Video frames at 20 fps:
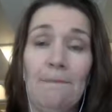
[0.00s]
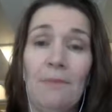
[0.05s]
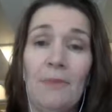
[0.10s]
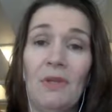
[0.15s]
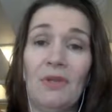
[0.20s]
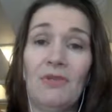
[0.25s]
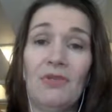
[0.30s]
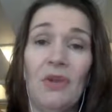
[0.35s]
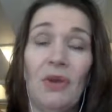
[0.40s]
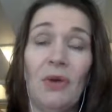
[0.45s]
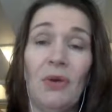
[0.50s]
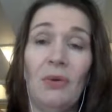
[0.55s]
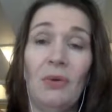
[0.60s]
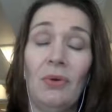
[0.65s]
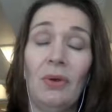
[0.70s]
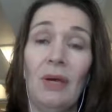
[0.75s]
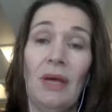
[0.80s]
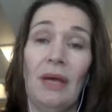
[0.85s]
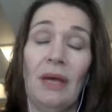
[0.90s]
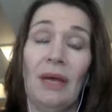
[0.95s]

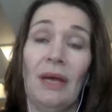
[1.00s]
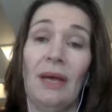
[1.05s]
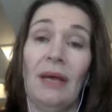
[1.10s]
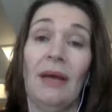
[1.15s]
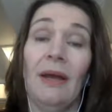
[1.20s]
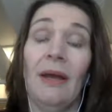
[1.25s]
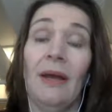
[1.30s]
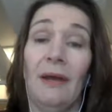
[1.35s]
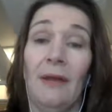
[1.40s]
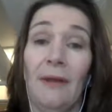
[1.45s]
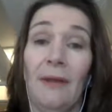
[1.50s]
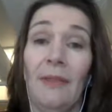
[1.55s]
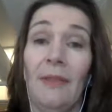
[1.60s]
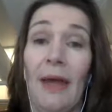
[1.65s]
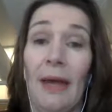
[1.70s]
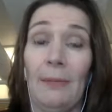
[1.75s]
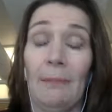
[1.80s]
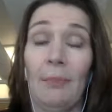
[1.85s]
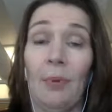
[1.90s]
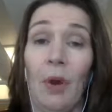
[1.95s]
So
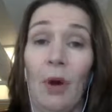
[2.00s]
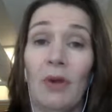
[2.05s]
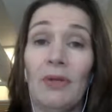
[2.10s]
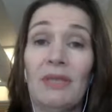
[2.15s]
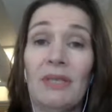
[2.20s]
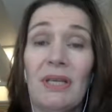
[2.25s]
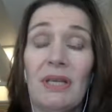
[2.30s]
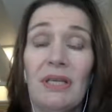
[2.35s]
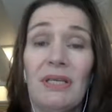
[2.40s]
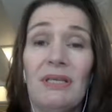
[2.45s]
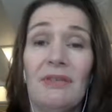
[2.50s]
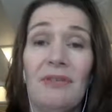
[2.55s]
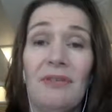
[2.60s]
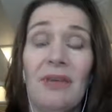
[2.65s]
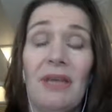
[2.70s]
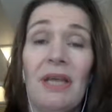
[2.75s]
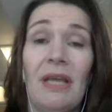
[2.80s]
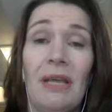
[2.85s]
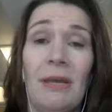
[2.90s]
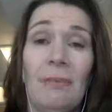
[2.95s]
that process for
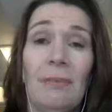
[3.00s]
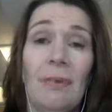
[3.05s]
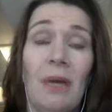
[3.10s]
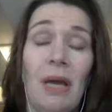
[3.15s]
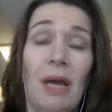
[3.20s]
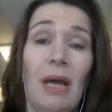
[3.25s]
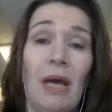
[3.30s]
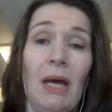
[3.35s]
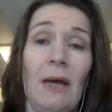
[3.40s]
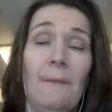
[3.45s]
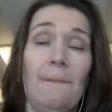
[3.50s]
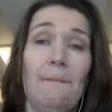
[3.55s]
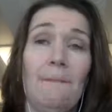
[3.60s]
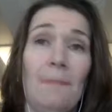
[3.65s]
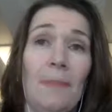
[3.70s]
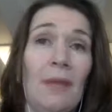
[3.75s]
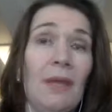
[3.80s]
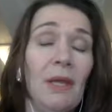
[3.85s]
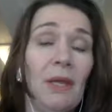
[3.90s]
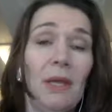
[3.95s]
him,
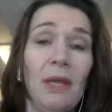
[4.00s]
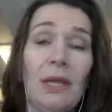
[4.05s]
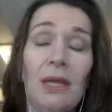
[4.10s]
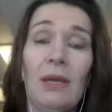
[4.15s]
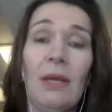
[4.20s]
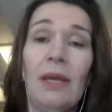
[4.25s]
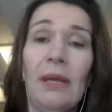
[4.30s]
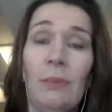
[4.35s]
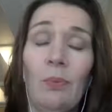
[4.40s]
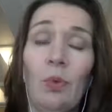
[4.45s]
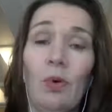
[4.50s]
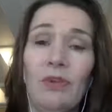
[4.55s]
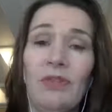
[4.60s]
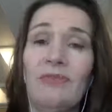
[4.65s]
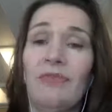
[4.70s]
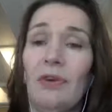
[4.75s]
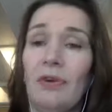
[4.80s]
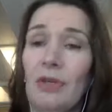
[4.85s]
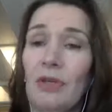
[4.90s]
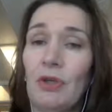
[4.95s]
it was
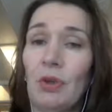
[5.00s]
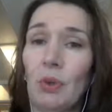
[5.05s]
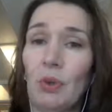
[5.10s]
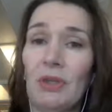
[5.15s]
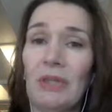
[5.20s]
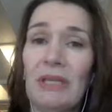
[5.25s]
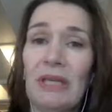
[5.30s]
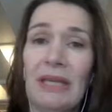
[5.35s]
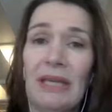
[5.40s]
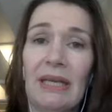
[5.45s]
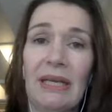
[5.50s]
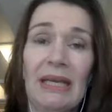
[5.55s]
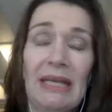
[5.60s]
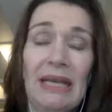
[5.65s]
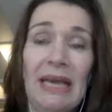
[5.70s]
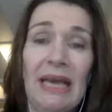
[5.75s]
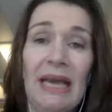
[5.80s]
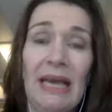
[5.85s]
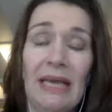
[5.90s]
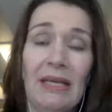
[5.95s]
very daunting. He
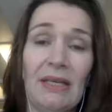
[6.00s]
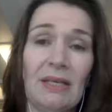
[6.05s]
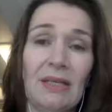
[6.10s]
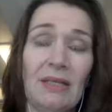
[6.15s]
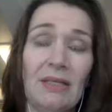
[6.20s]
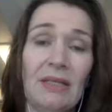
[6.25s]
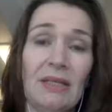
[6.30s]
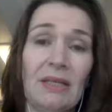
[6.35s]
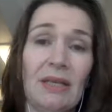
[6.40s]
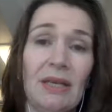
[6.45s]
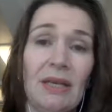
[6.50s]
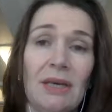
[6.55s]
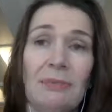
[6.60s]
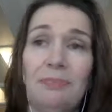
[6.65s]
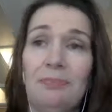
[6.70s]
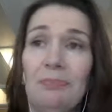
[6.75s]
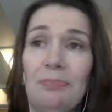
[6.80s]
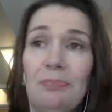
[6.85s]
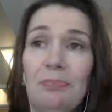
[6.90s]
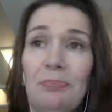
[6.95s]
hadn't
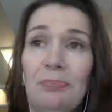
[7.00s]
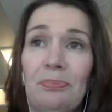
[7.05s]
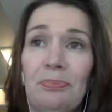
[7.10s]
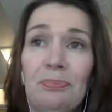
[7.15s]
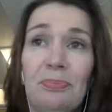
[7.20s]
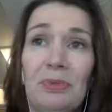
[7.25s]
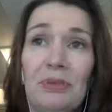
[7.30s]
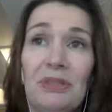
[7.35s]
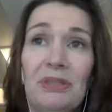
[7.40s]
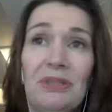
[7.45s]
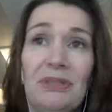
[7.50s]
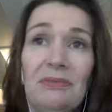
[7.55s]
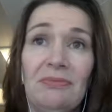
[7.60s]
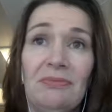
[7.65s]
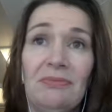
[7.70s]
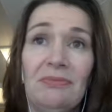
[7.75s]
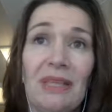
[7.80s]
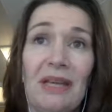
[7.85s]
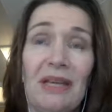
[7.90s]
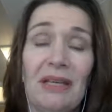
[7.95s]

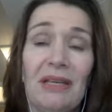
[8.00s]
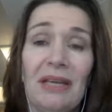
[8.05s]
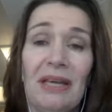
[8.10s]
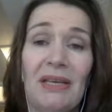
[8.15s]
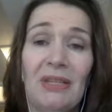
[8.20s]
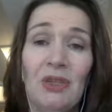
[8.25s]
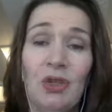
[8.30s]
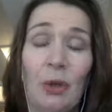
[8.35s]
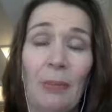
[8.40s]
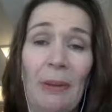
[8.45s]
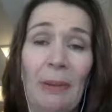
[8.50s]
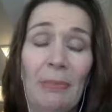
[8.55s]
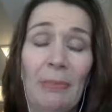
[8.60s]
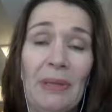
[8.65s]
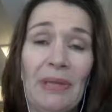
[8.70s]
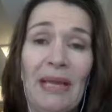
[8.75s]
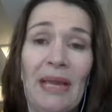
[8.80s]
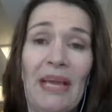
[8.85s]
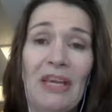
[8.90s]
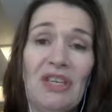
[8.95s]
done a job
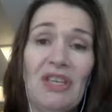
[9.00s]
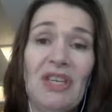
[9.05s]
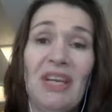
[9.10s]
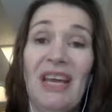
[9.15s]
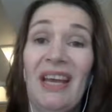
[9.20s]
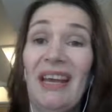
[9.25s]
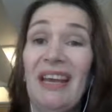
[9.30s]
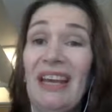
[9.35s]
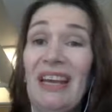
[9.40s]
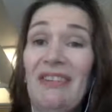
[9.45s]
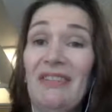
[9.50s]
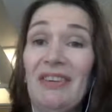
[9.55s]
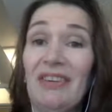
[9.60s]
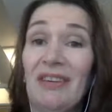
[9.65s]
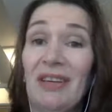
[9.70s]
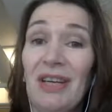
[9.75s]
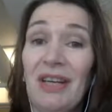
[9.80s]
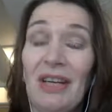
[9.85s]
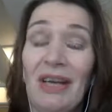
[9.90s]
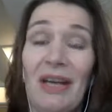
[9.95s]
application. He hadn't even
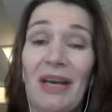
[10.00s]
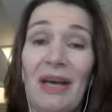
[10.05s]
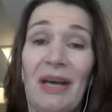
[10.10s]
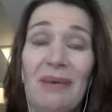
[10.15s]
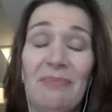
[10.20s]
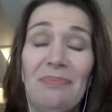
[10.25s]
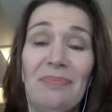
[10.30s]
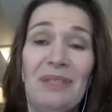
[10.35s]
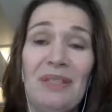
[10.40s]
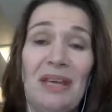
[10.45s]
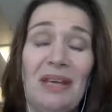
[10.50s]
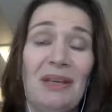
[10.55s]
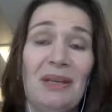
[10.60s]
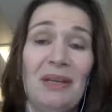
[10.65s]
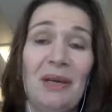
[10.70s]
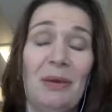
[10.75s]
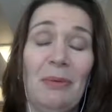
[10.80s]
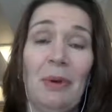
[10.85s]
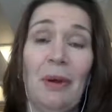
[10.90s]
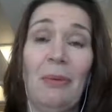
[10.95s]
done
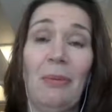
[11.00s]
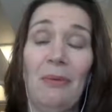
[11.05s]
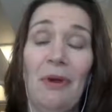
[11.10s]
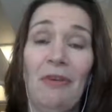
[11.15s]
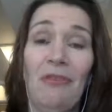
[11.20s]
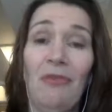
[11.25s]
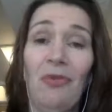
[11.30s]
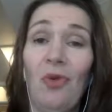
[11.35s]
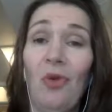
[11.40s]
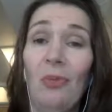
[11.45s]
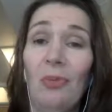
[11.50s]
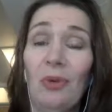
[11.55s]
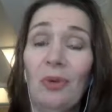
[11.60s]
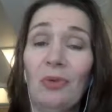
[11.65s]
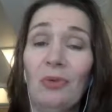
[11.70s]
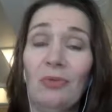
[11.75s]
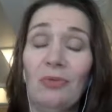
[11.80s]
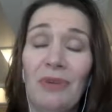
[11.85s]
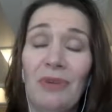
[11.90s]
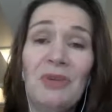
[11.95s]
a
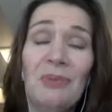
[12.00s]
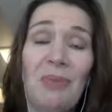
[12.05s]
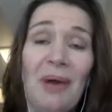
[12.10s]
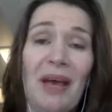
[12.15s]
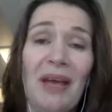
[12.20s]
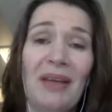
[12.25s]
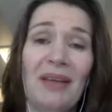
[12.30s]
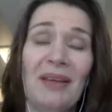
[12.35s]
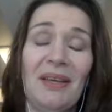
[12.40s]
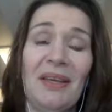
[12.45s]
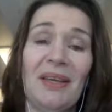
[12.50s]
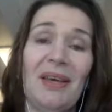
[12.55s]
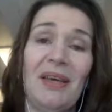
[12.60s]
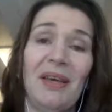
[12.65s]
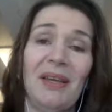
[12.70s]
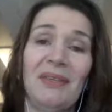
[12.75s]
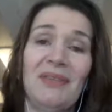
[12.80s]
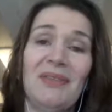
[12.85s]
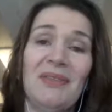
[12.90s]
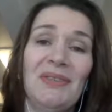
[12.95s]
formal resume
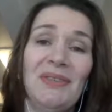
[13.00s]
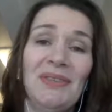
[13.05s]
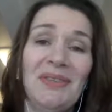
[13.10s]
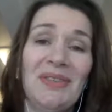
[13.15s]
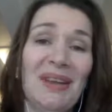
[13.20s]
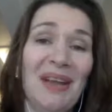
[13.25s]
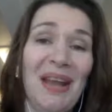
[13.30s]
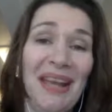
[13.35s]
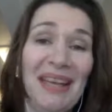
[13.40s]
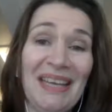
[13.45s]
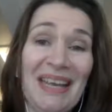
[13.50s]
since the late